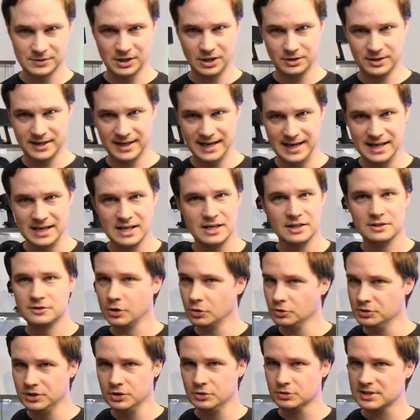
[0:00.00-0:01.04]
Okay,
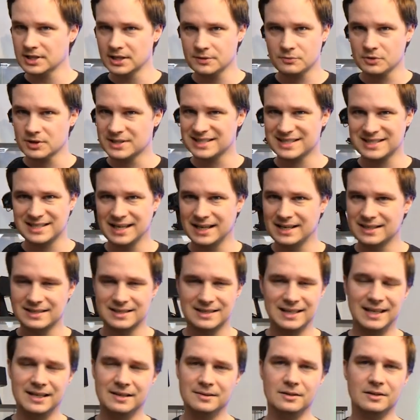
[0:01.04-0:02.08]
don't use it with
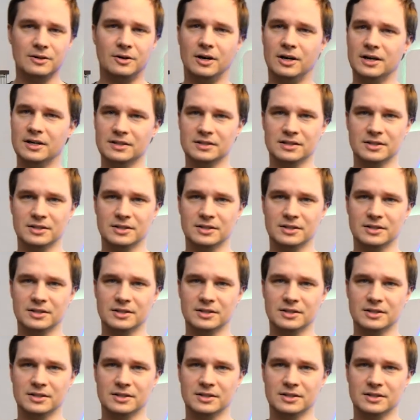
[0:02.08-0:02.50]
16 or